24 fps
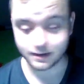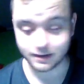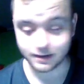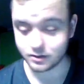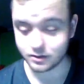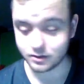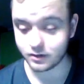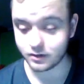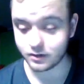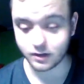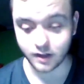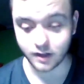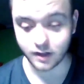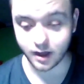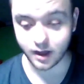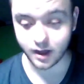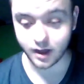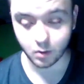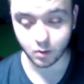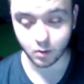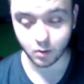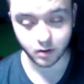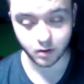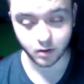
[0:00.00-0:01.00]
Just a lot
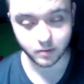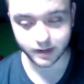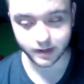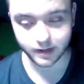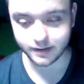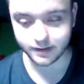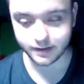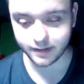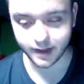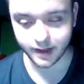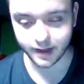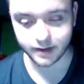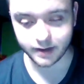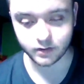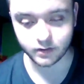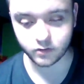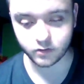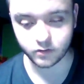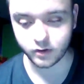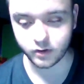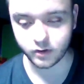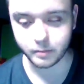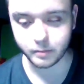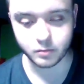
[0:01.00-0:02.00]
of work went into that,
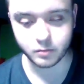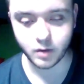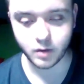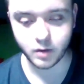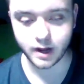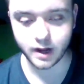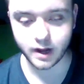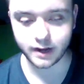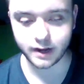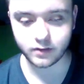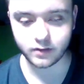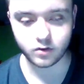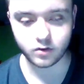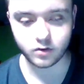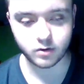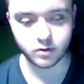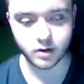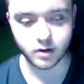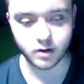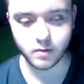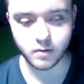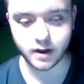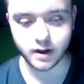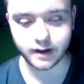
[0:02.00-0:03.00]
script wise,
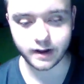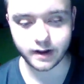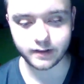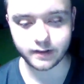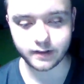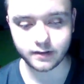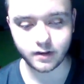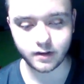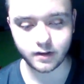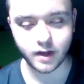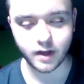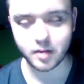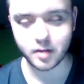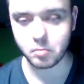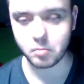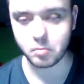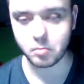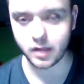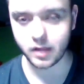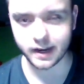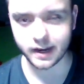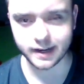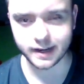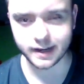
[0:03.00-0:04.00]
story wise, and a lot of
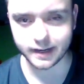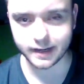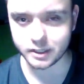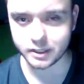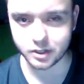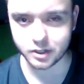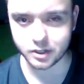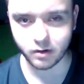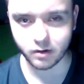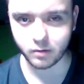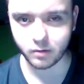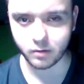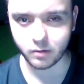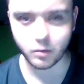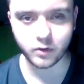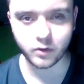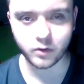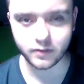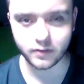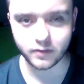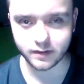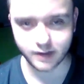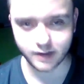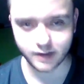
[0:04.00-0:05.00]
planning in general.
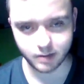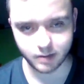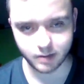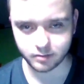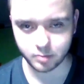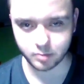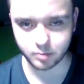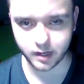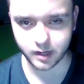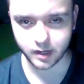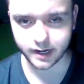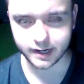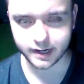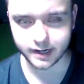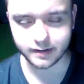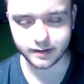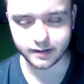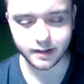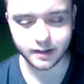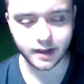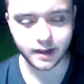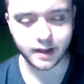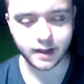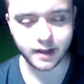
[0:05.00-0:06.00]
Most of the time was planning,
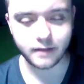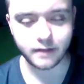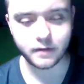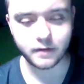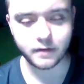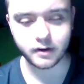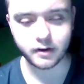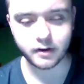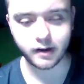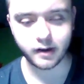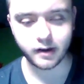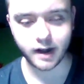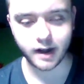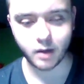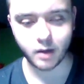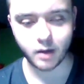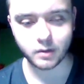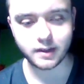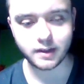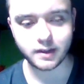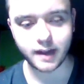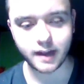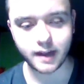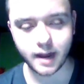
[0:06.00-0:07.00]
figuring out
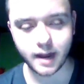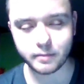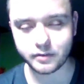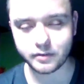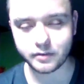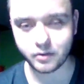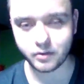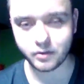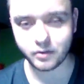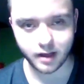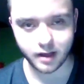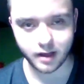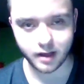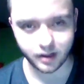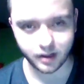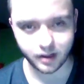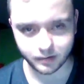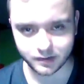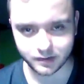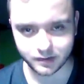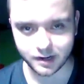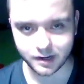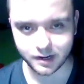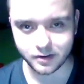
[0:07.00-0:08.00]
what the absolute hell I
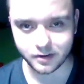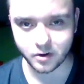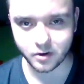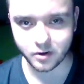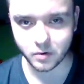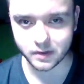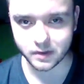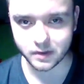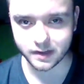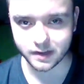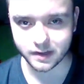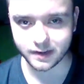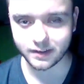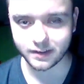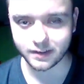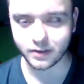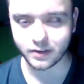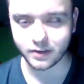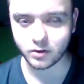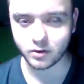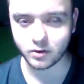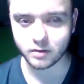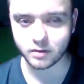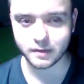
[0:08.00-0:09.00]
was going to do with it. Because I
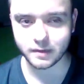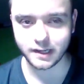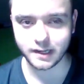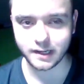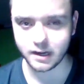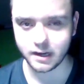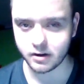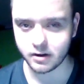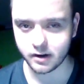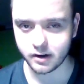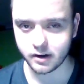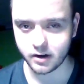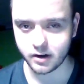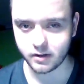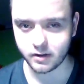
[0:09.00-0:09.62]
told him a year ago,